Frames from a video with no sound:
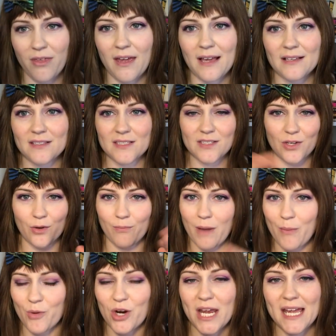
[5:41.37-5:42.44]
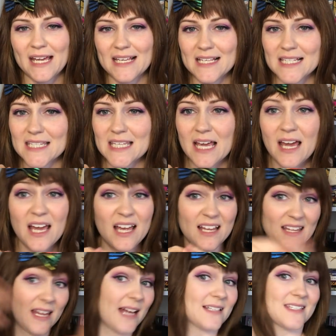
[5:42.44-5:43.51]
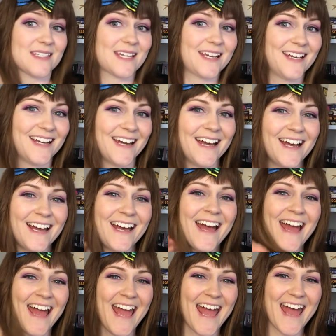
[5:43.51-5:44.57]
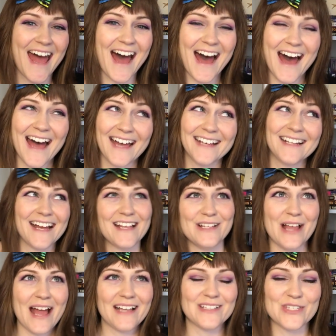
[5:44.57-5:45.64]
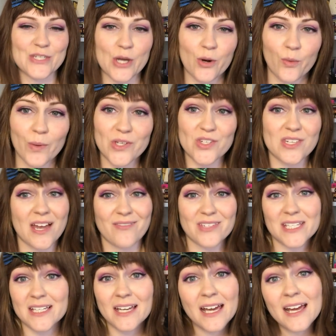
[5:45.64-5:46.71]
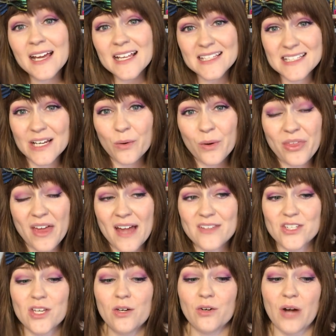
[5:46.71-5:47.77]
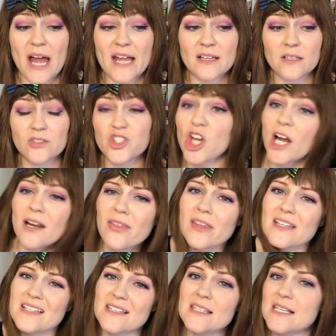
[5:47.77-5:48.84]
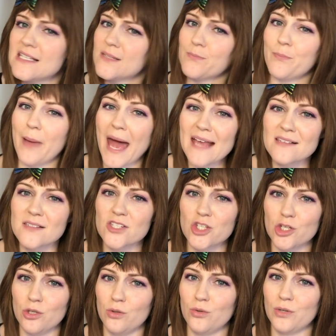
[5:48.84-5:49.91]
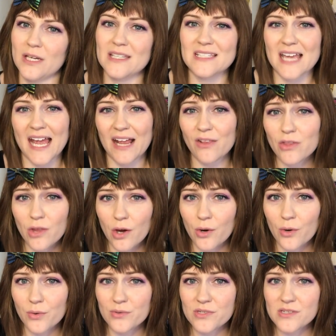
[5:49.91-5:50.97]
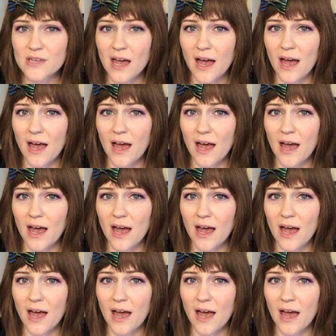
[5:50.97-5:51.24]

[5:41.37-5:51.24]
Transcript: things. You know, memory is nuts. and so we just have to deal with that too. And Jonathan does his best to contain those